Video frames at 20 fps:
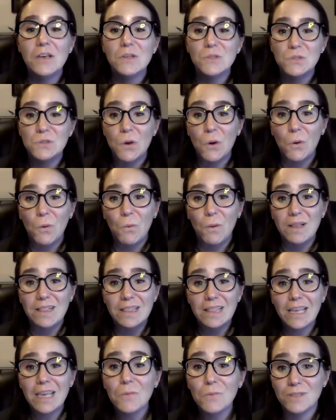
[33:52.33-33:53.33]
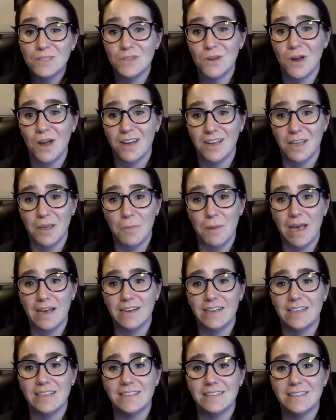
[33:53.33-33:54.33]
So what Leah was talking
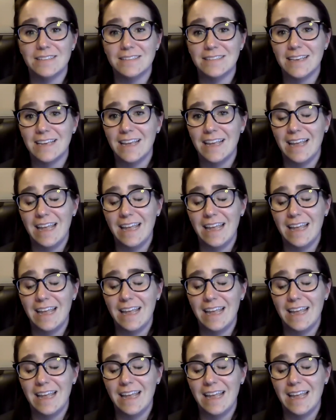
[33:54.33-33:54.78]
about is